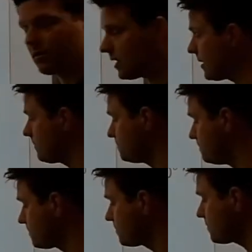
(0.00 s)
Okay?
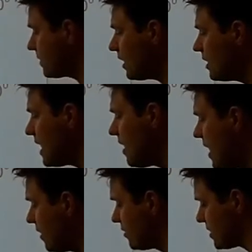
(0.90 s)
Now
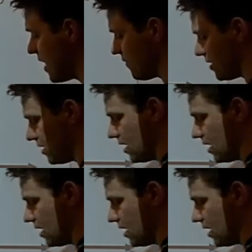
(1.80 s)
angle 7,